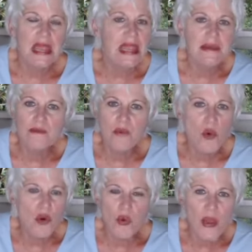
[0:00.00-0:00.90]
in
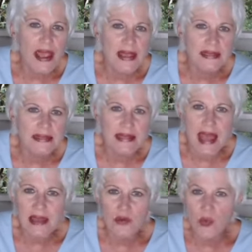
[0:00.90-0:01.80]
more ways
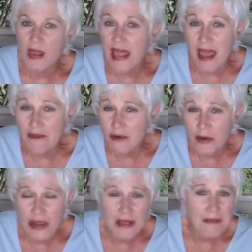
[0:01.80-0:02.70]
than we
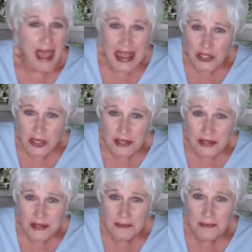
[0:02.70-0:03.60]
ever imagined,